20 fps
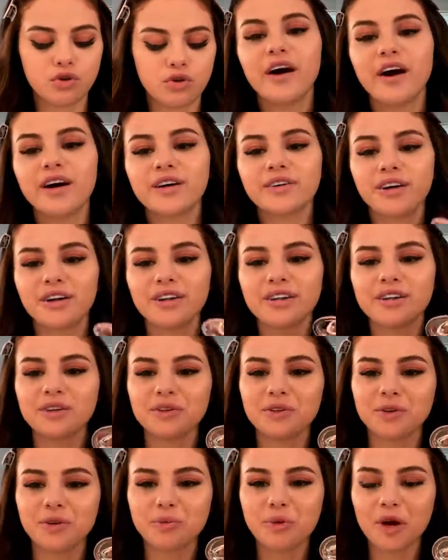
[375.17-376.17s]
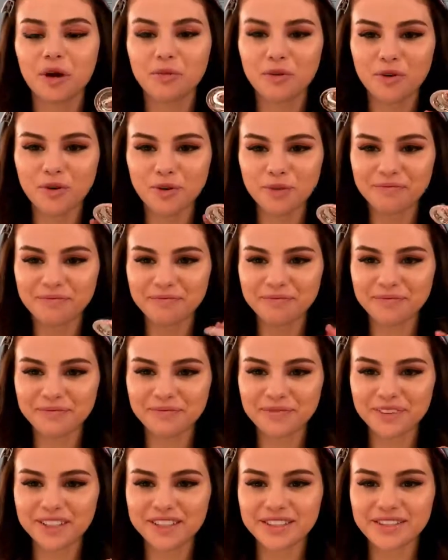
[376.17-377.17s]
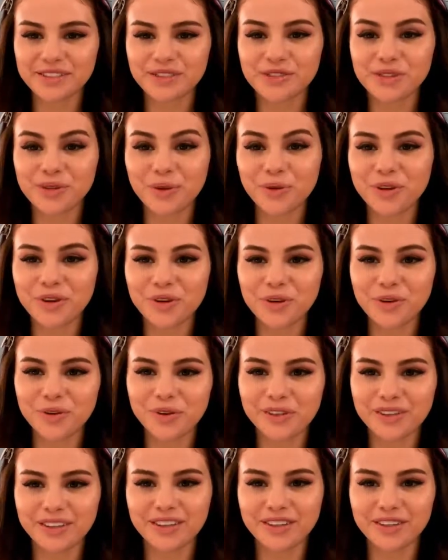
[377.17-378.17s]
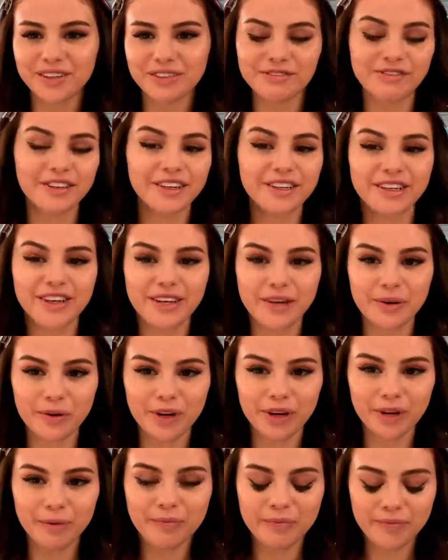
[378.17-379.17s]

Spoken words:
I call it a little pebble because it's so cute and you can fit anywhere.